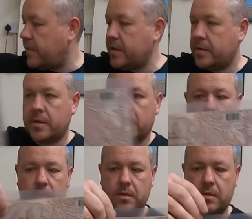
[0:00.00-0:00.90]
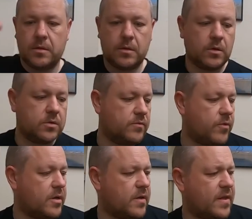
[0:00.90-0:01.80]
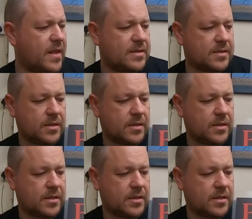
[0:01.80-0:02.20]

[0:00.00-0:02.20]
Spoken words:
I think. Guns N' Roses, I think that's a